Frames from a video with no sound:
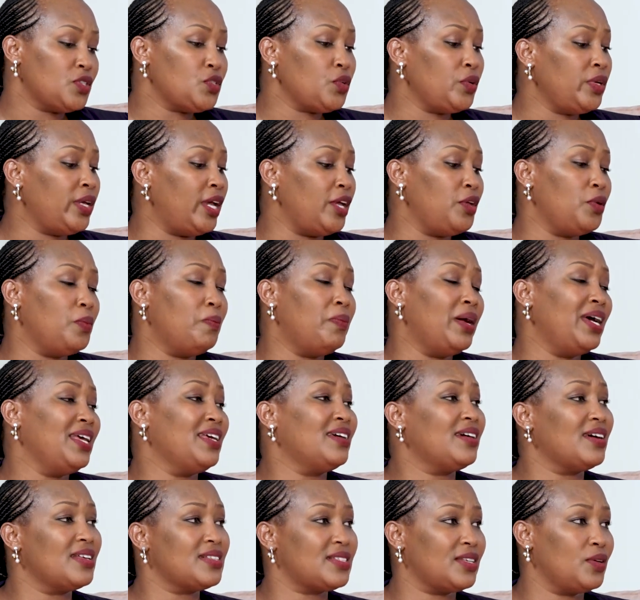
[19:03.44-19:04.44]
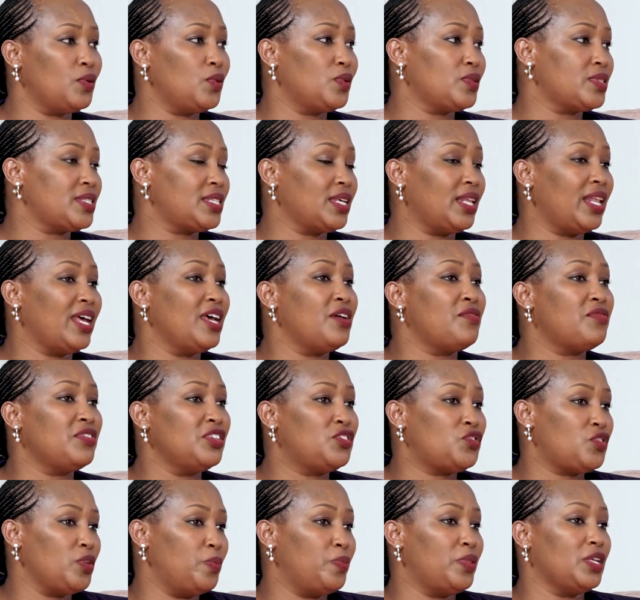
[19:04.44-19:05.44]
So here you're buying as a wholesaler. Every
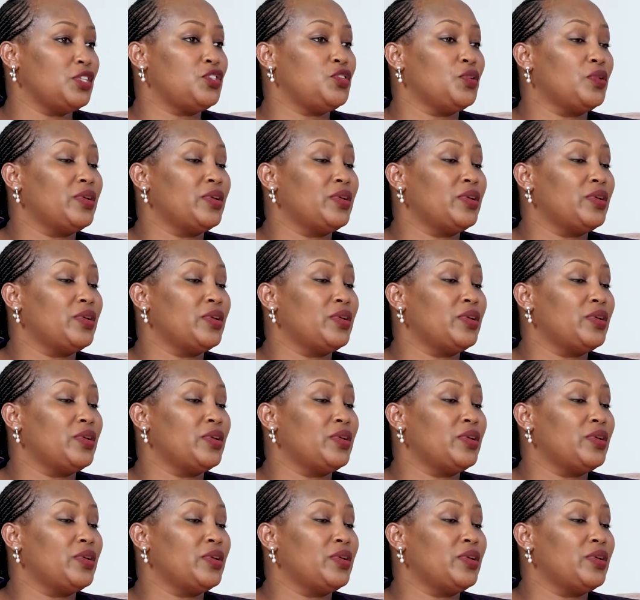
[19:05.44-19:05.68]
trip that